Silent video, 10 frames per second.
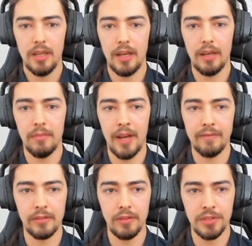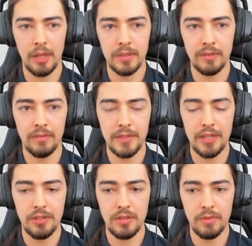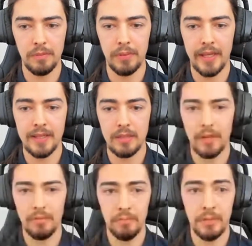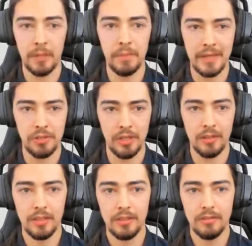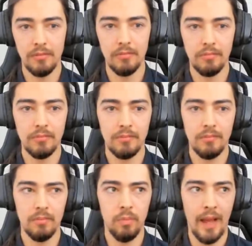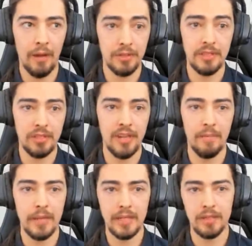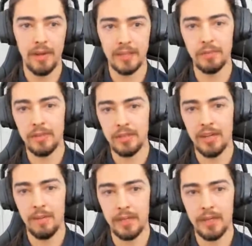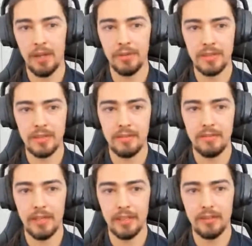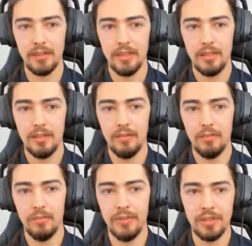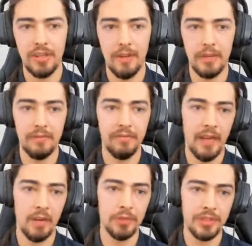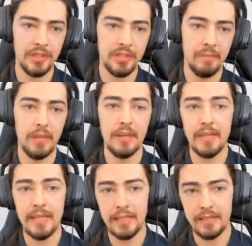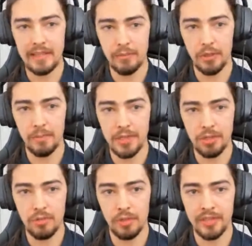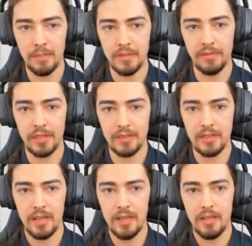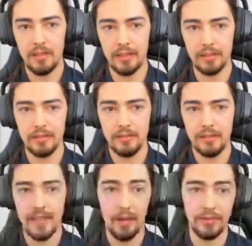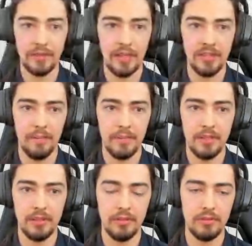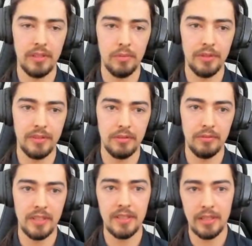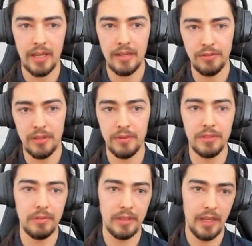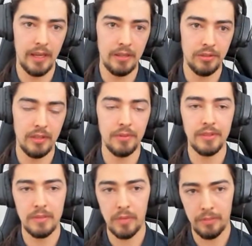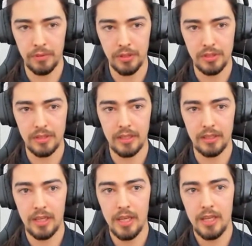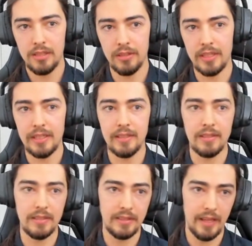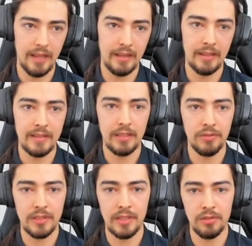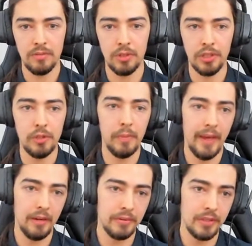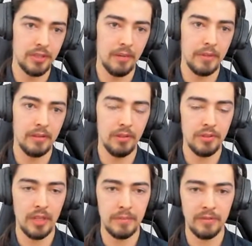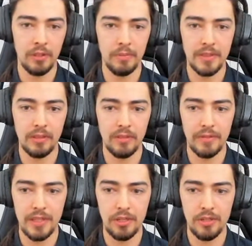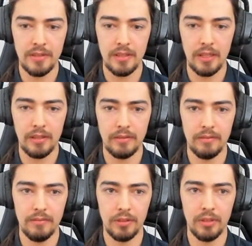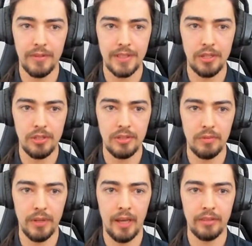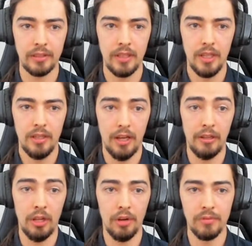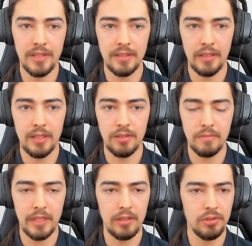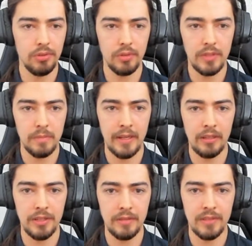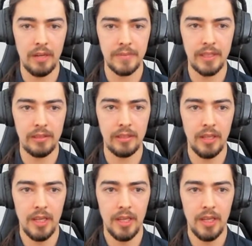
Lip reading: And having those types of conversations with the players about big picture, how does this champion interact with this champion? How does like this champion fare? What does this champion need in a team composition? What types of things like counter that champion? Do they want to disengage? Do they want to engage? Do they want to split push? Like, do they need to sustain, etc., etc.? What can you pair with this champion? Those types of conversations are the conversations that we're having a lot recently, and just making sure that we spend lots of time together